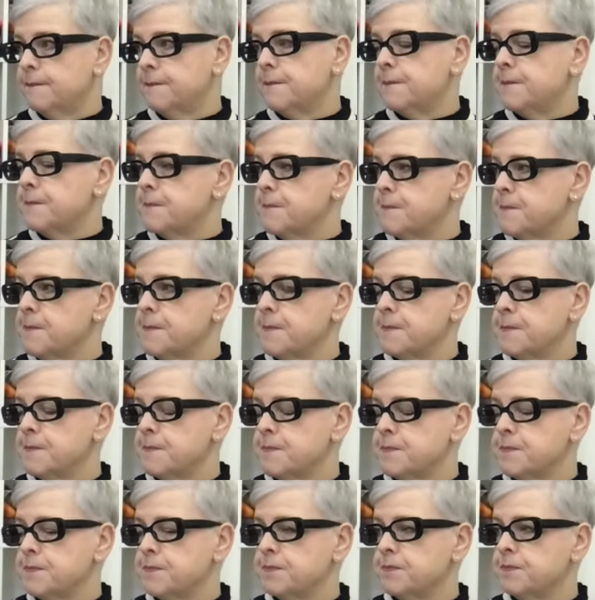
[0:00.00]

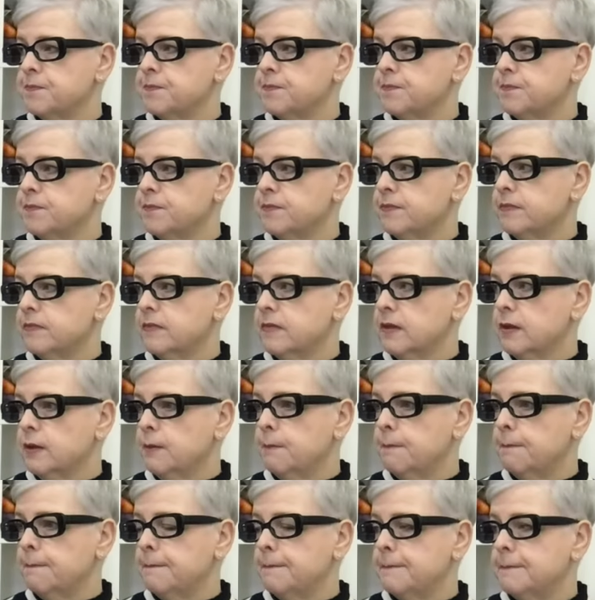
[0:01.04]

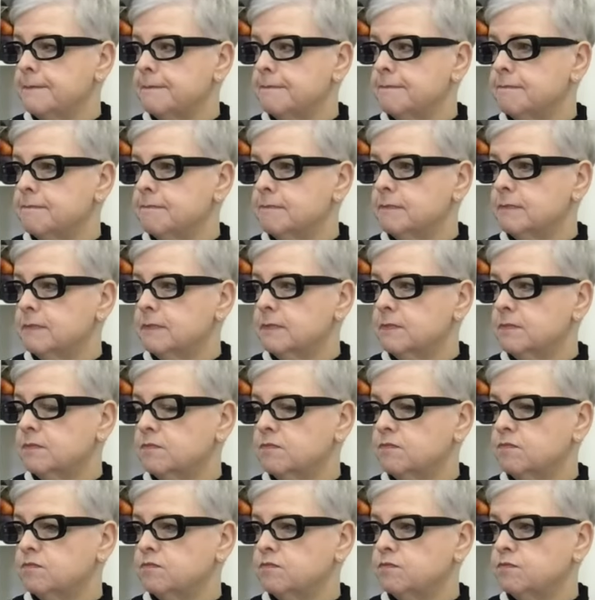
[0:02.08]

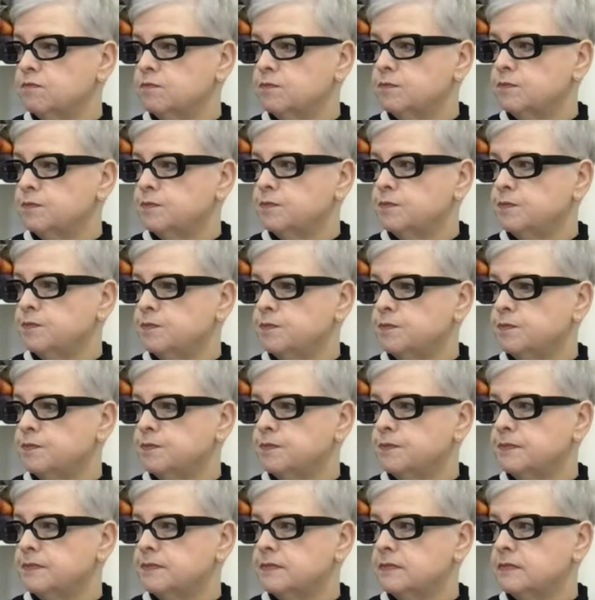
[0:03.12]

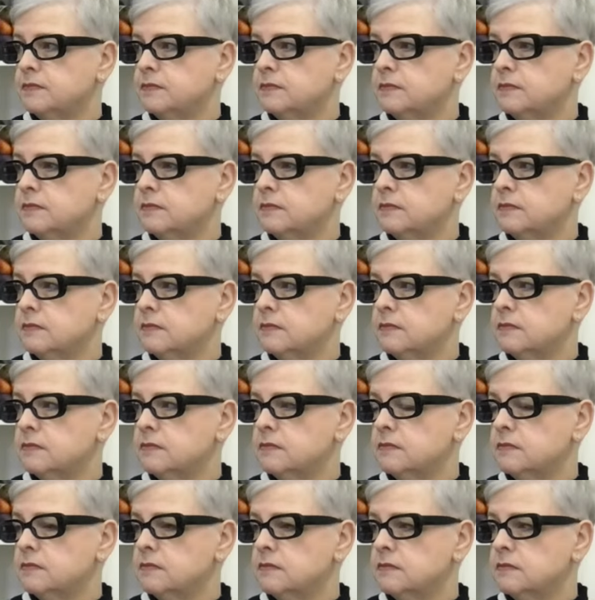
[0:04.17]

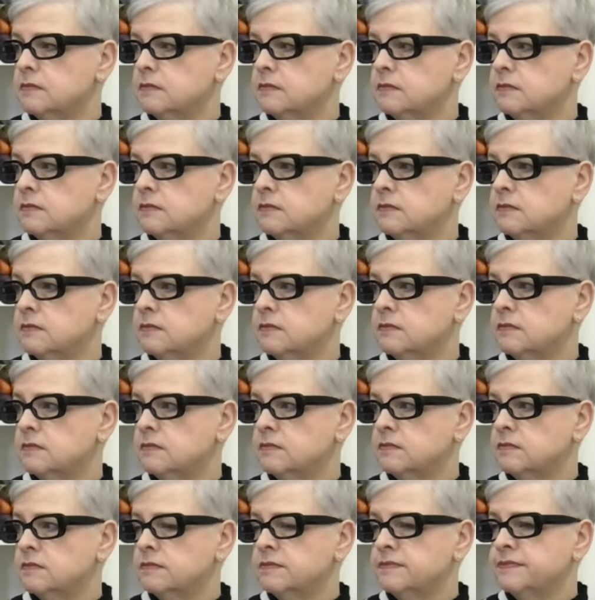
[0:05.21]

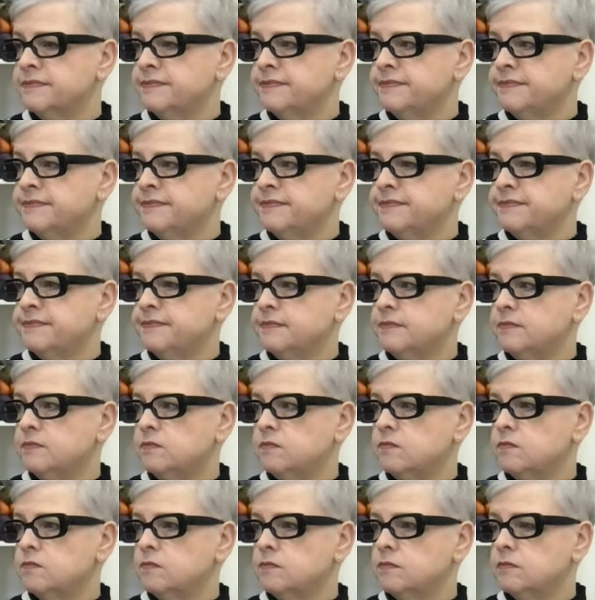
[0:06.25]

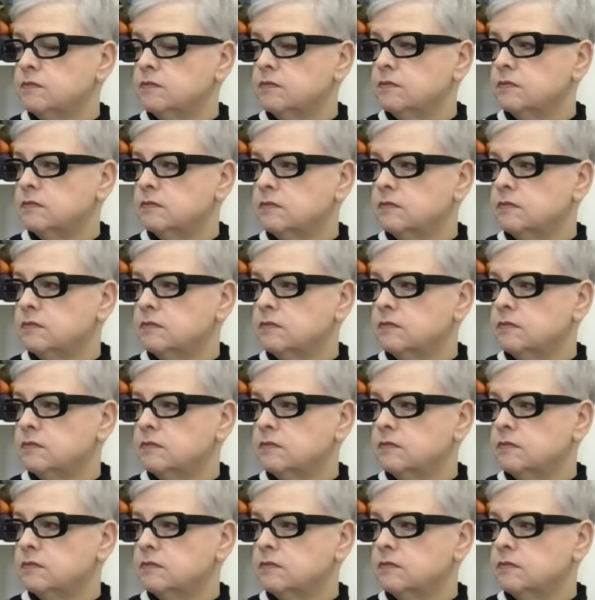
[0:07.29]
(not speaking)